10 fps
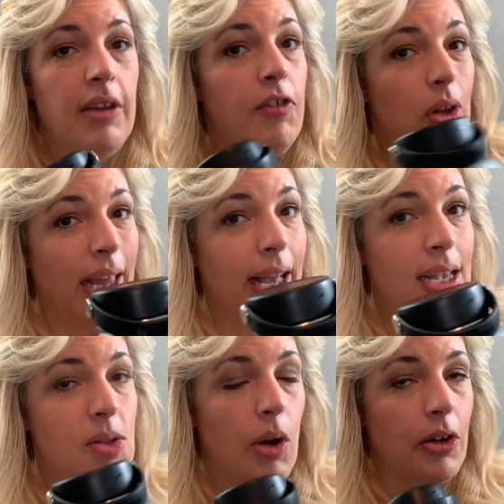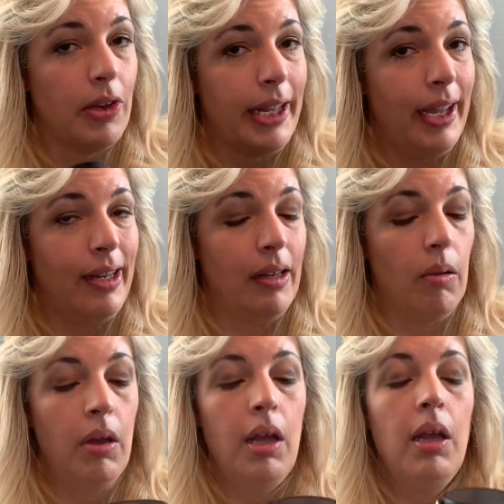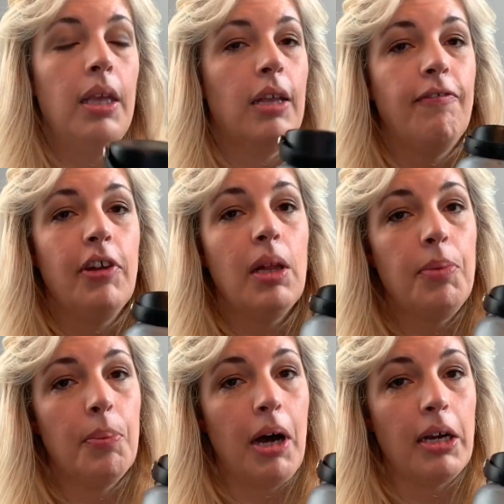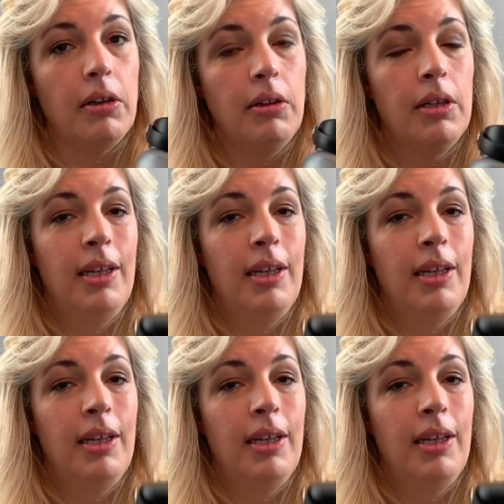if you like ice water like I do, you can fill up your bottle.